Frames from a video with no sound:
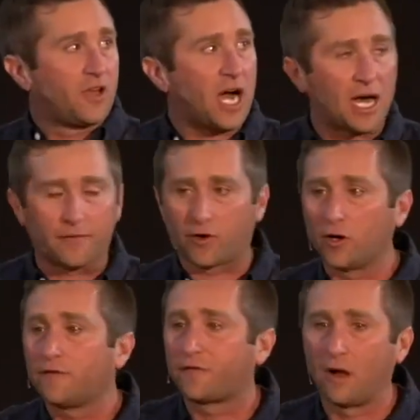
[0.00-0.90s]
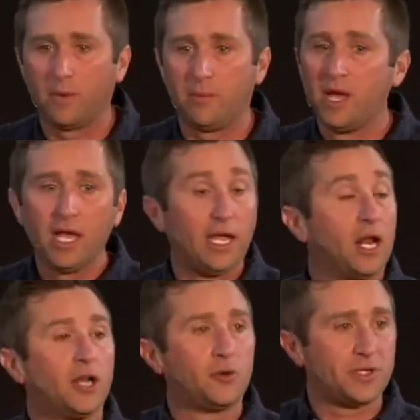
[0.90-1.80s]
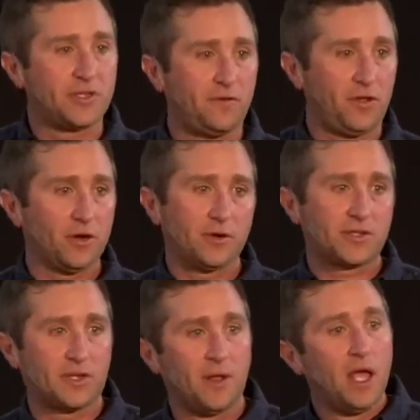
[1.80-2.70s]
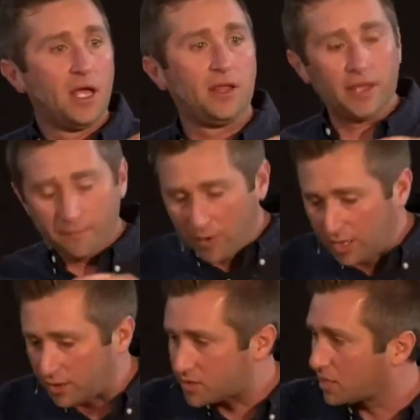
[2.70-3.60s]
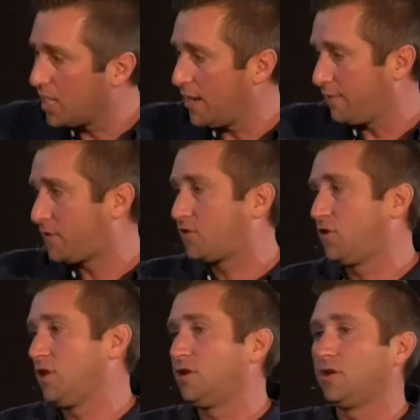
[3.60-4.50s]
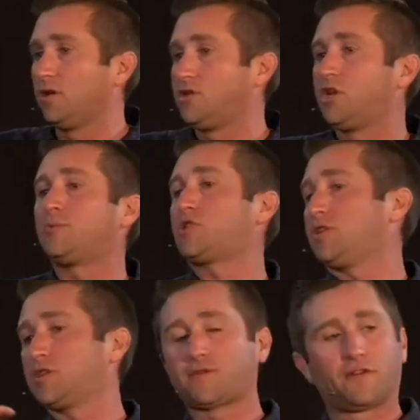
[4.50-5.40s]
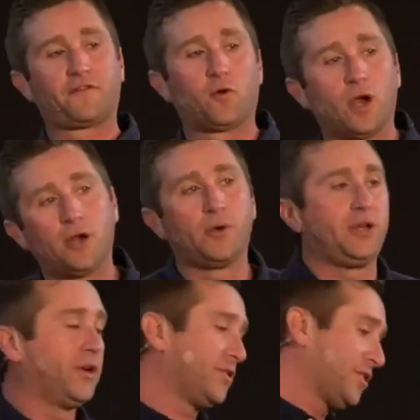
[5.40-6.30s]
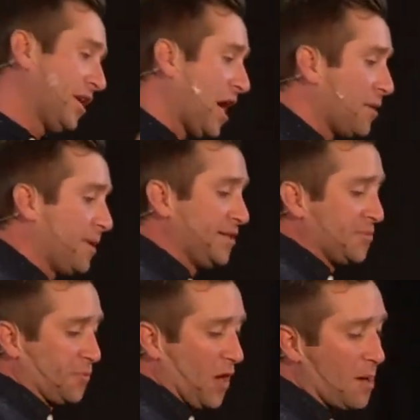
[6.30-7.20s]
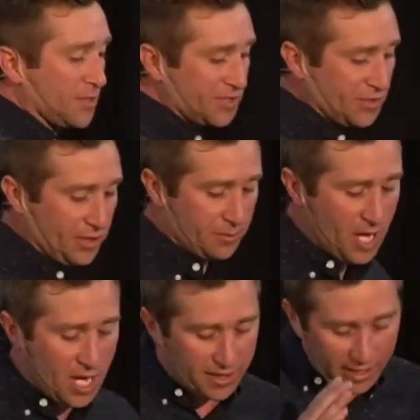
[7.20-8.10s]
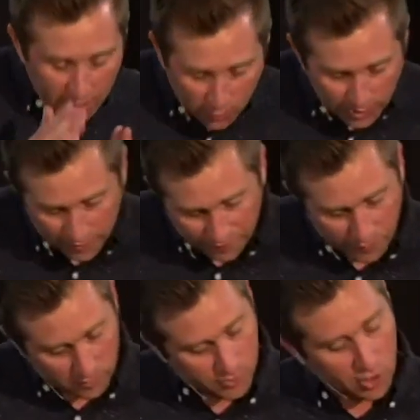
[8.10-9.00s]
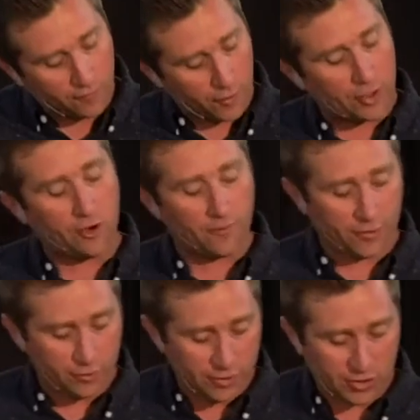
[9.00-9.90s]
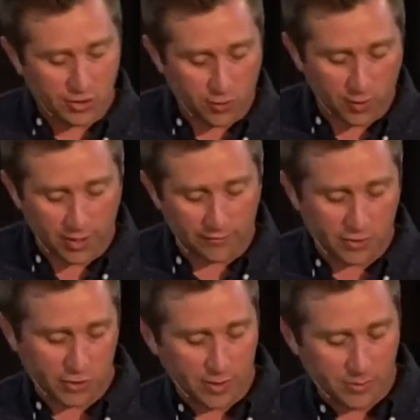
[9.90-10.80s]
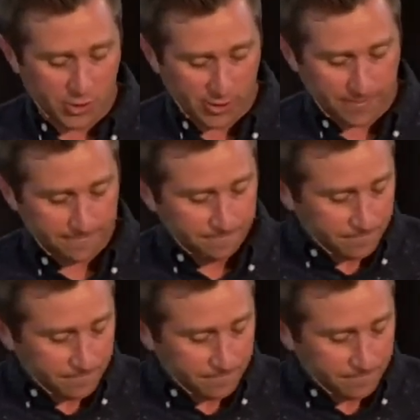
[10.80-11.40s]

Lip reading: of God have heard from him in hundreds of years, and they've been enslaved to the Egyptians for 400 years, and God makes a promise to them that he reaffirms over and over through the story of Scripture.